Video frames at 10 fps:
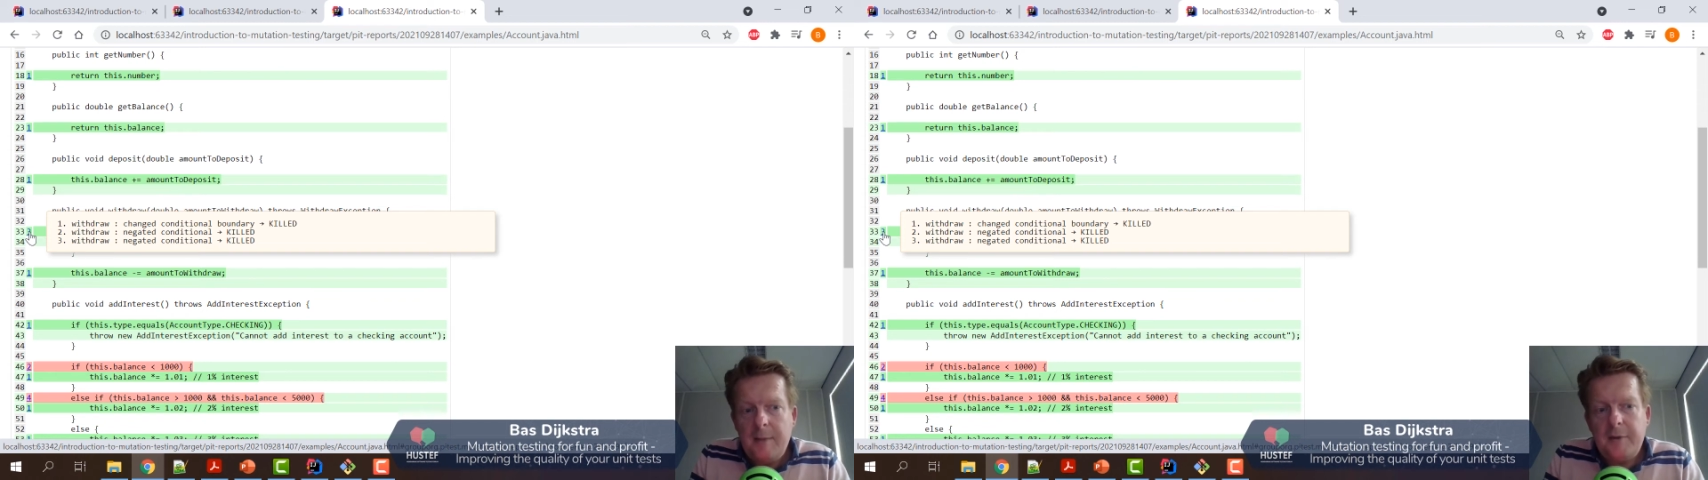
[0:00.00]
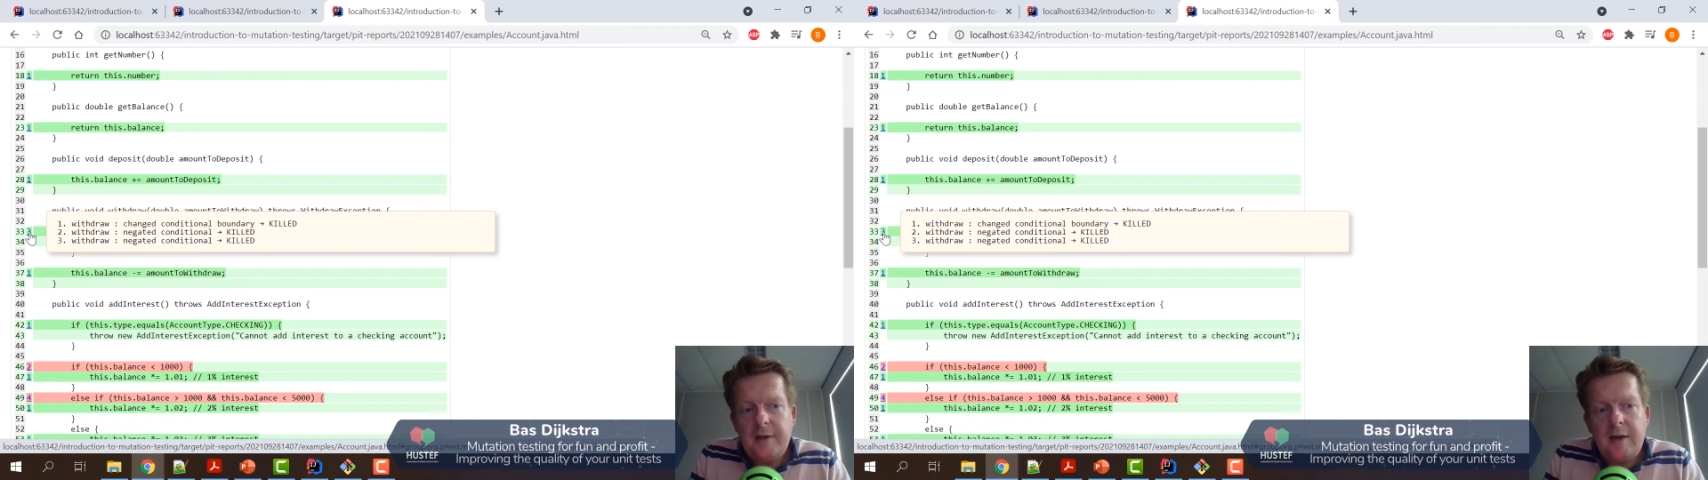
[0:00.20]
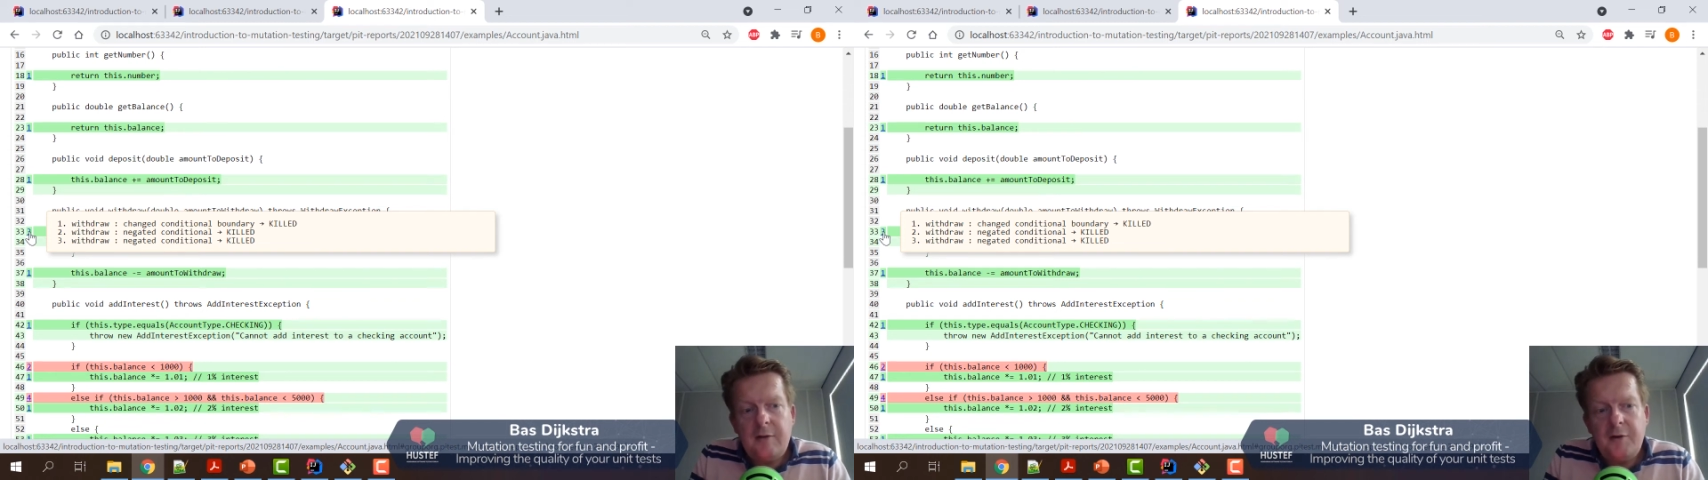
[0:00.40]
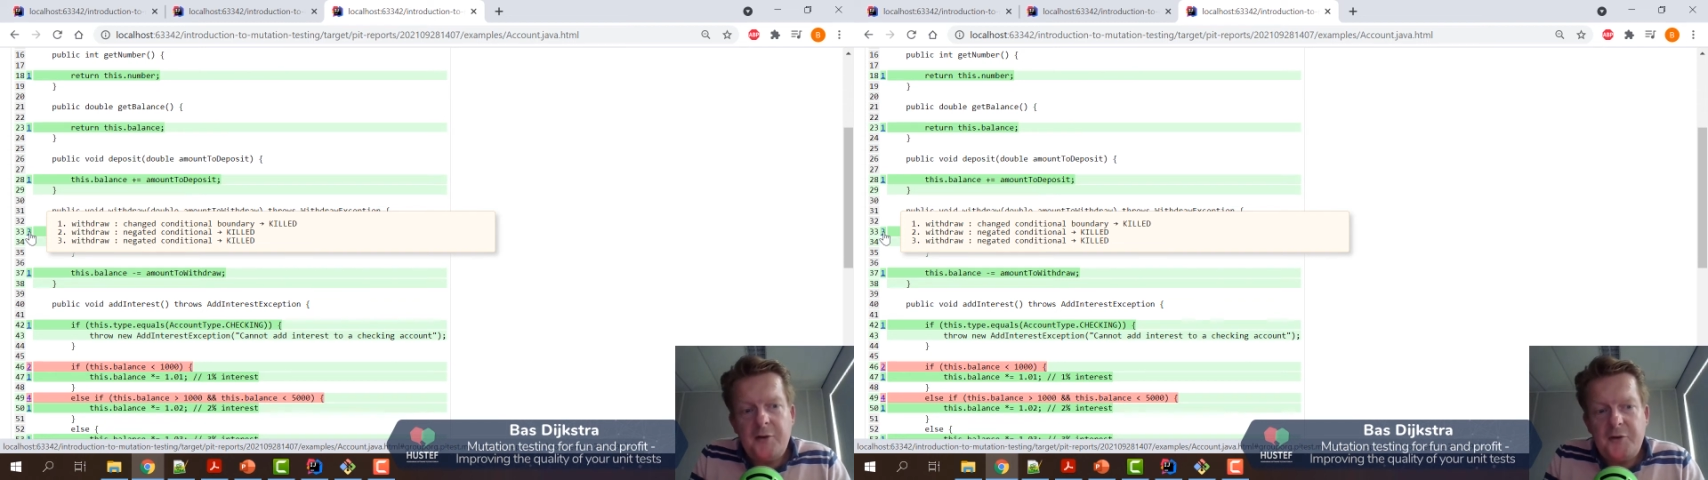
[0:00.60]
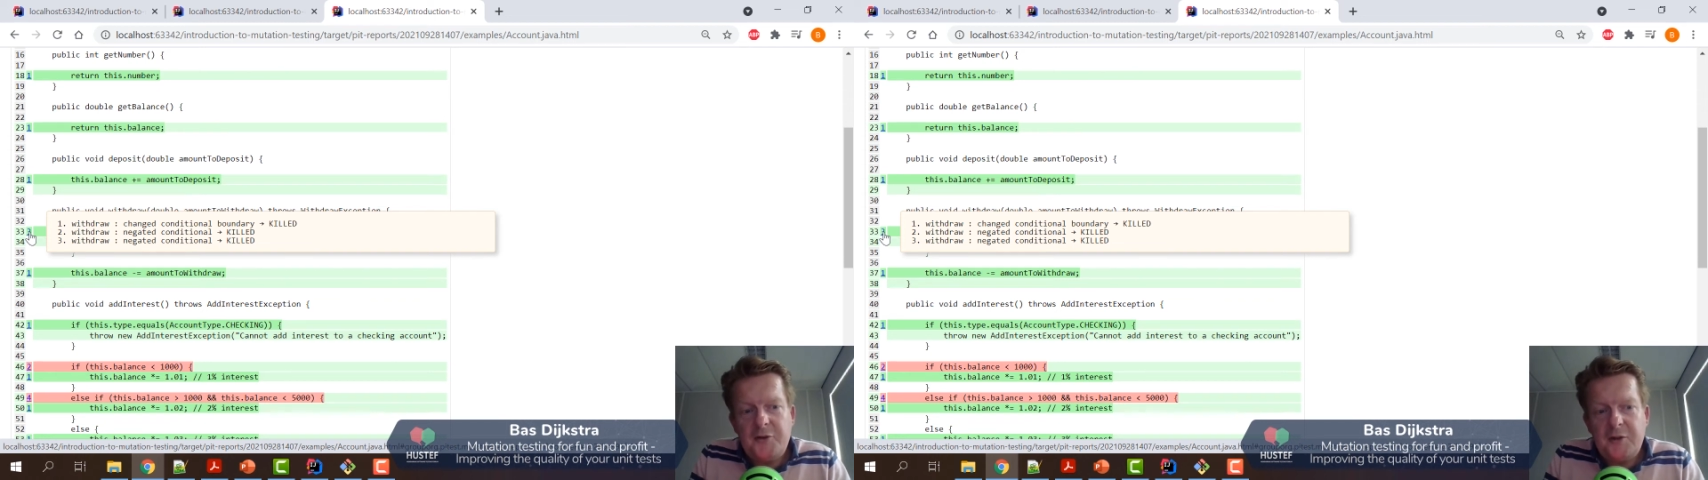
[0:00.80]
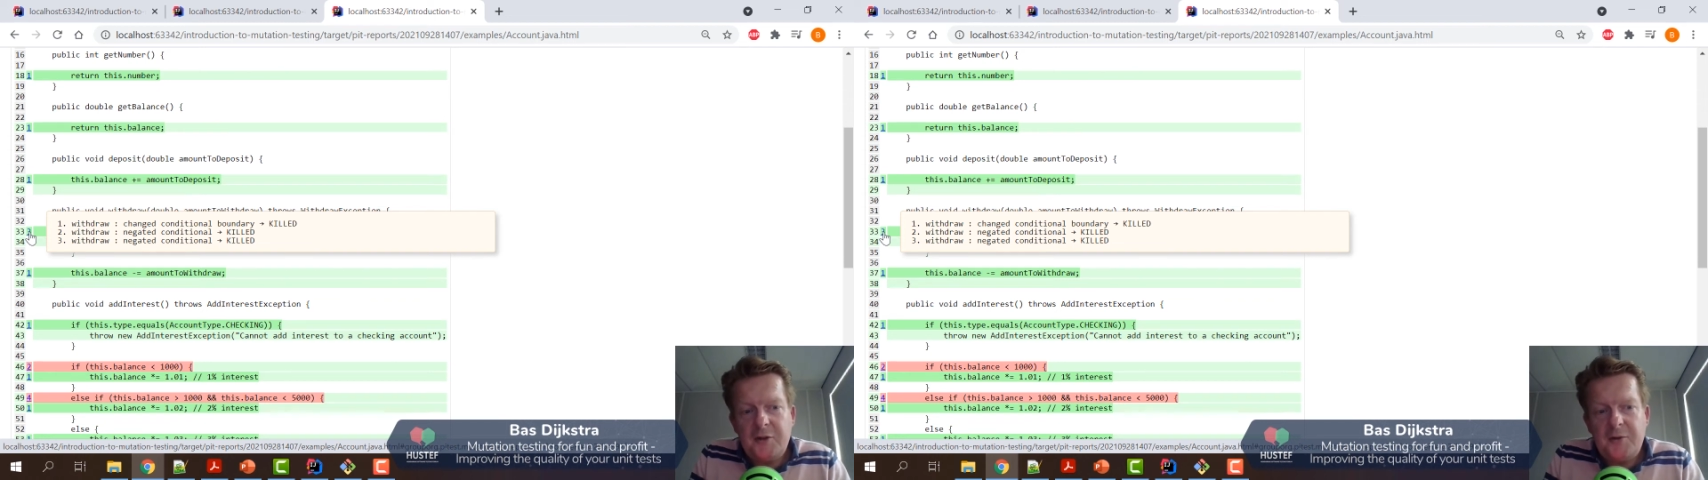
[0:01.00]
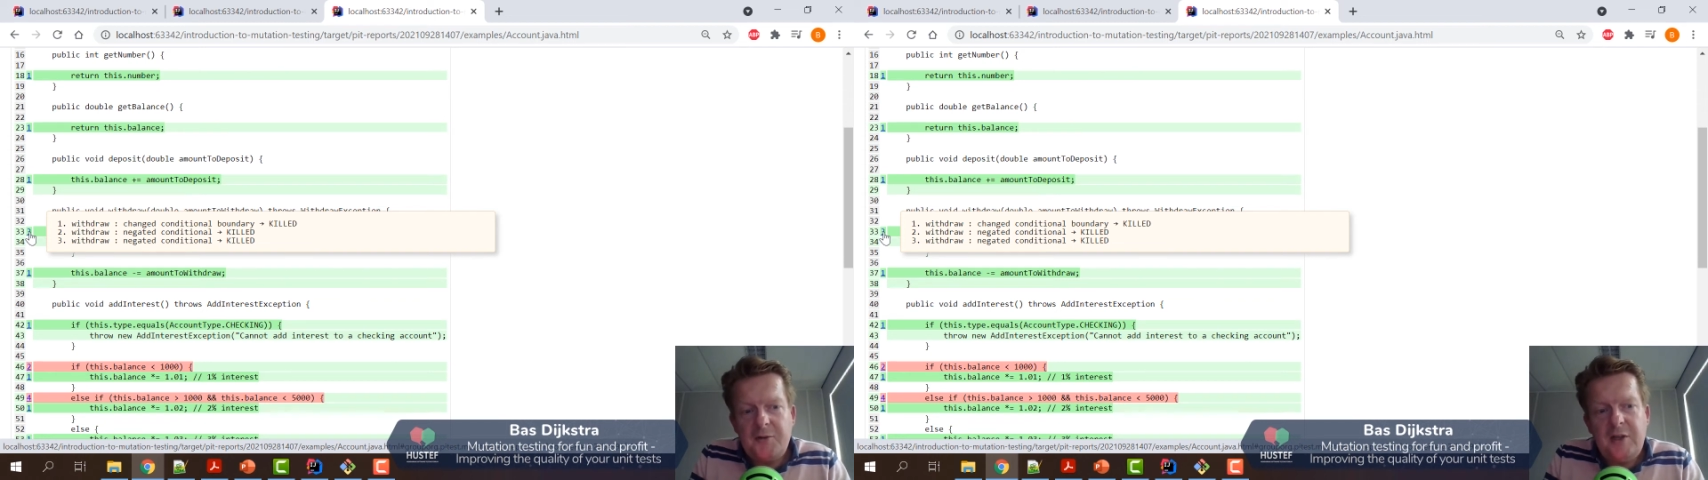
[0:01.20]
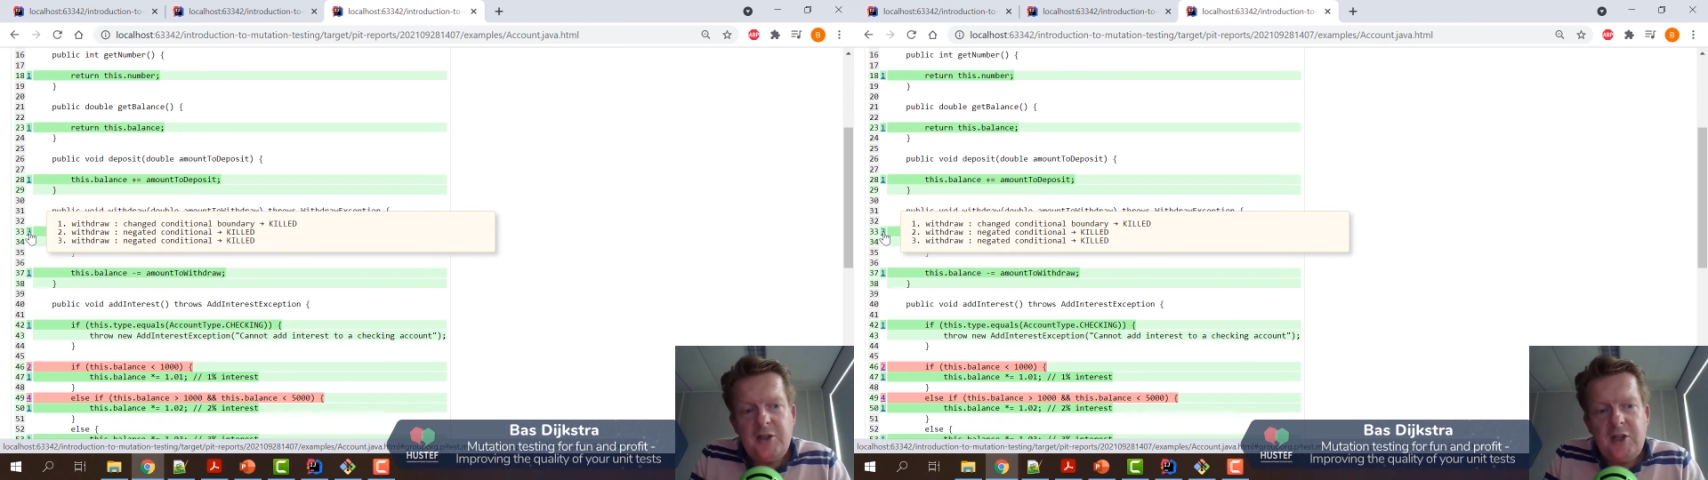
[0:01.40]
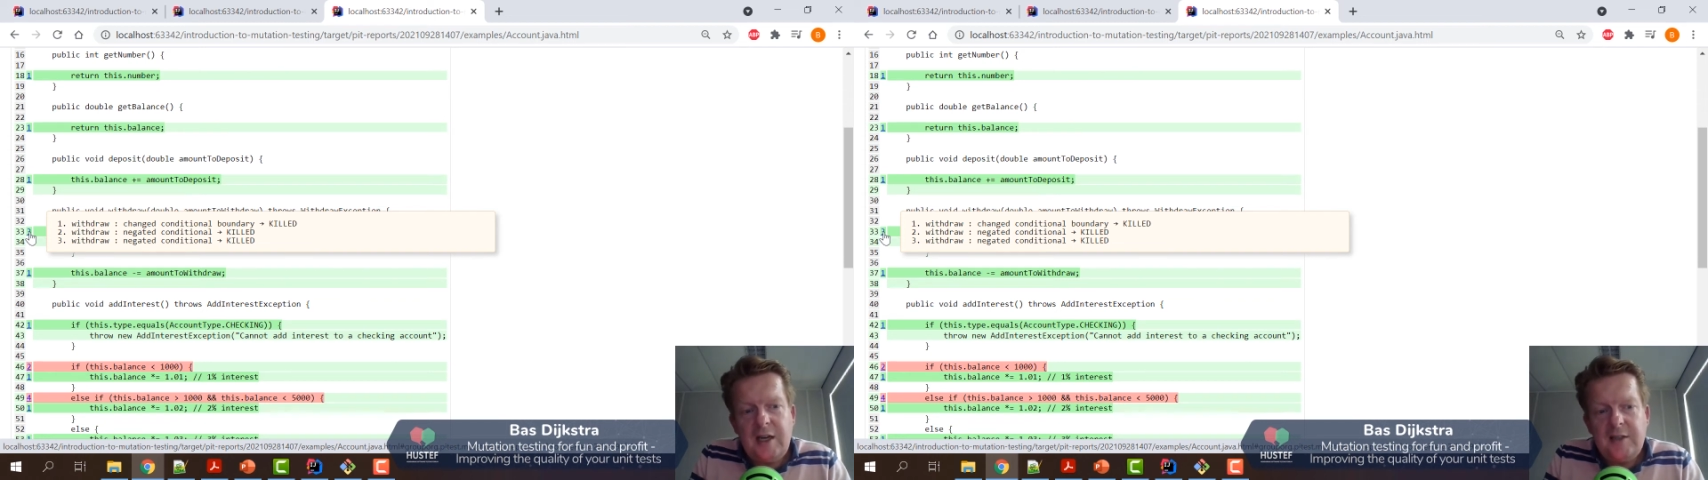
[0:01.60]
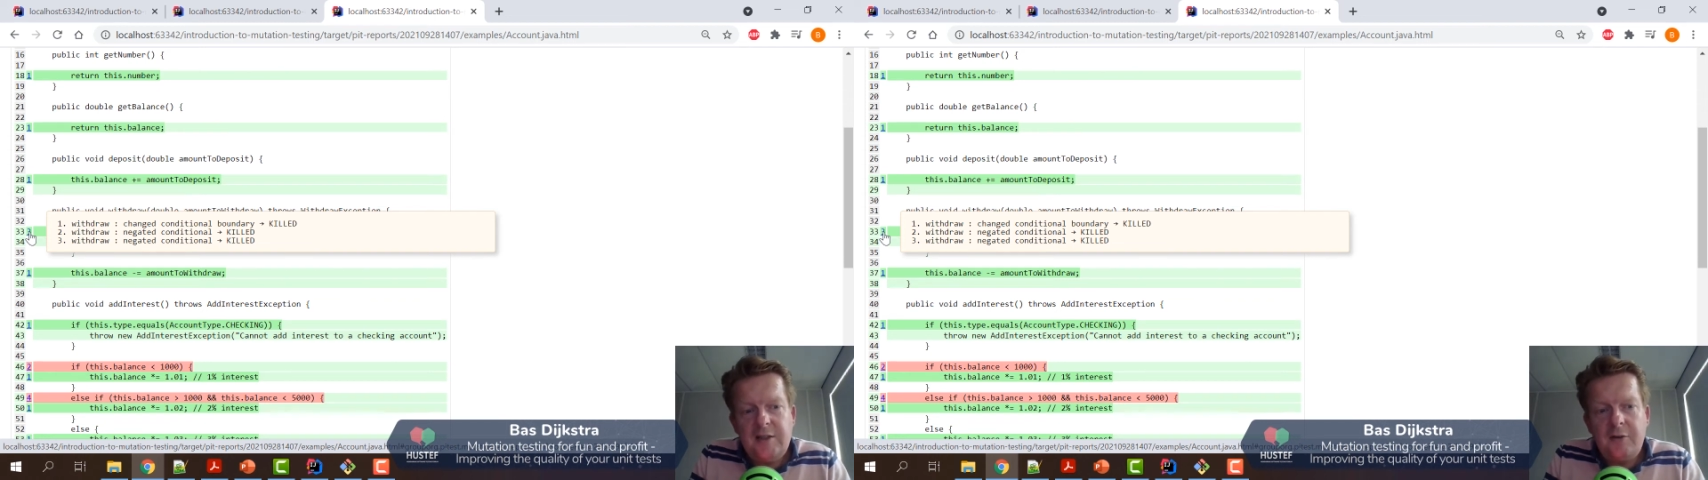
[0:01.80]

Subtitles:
but now also the changed